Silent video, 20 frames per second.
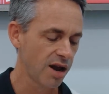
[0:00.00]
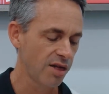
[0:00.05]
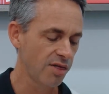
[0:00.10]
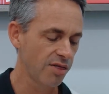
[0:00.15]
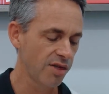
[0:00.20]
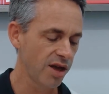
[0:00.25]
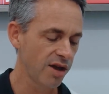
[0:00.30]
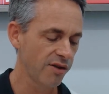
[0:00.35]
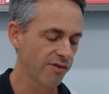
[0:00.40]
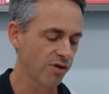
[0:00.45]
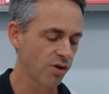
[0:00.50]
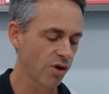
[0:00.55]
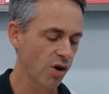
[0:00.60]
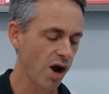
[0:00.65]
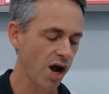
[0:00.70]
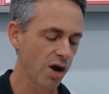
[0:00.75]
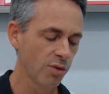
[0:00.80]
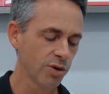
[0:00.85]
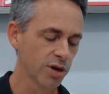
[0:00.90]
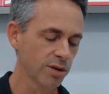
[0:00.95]
therefore
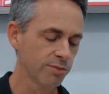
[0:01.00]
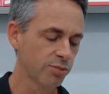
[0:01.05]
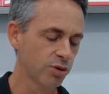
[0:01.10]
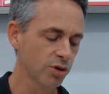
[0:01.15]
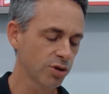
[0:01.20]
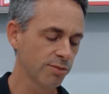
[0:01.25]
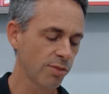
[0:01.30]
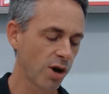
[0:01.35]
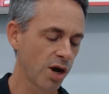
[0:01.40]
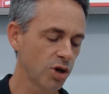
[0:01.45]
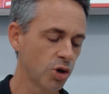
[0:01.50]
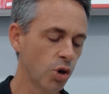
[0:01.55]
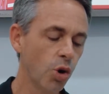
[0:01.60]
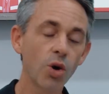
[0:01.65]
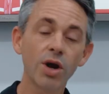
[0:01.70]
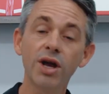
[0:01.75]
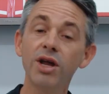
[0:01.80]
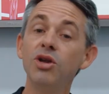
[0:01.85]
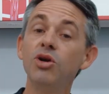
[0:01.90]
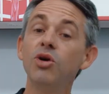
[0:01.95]
I will put my
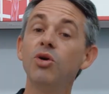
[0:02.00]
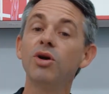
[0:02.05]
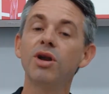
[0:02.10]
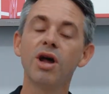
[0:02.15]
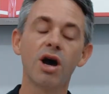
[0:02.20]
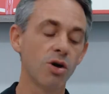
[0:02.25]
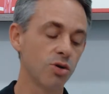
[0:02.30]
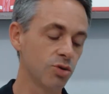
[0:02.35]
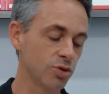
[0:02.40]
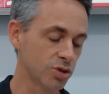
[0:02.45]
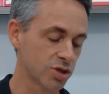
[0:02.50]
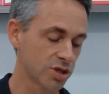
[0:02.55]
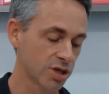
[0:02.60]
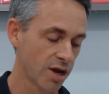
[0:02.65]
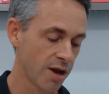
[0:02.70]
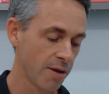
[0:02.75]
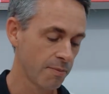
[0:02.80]
hook in your nose,